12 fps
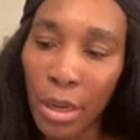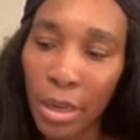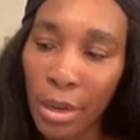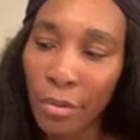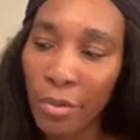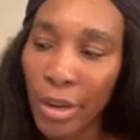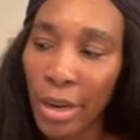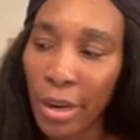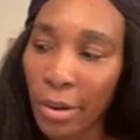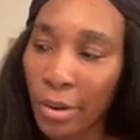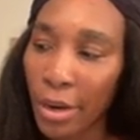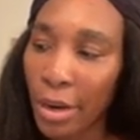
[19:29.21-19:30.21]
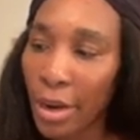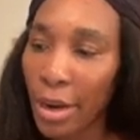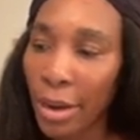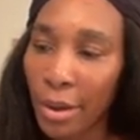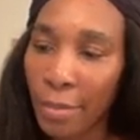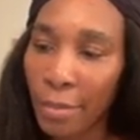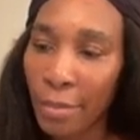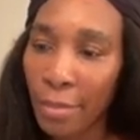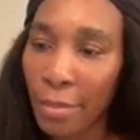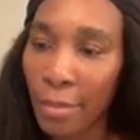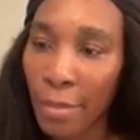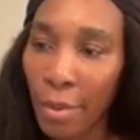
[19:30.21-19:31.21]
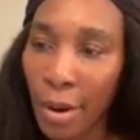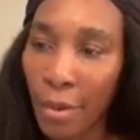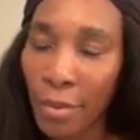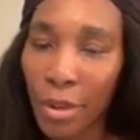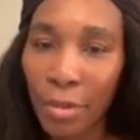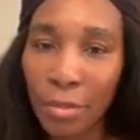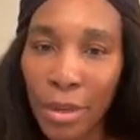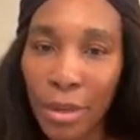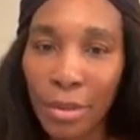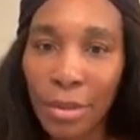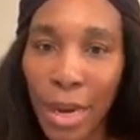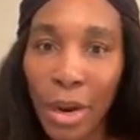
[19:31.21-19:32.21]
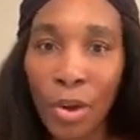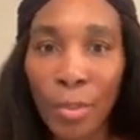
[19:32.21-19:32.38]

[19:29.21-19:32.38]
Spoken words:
in that final, and I really was like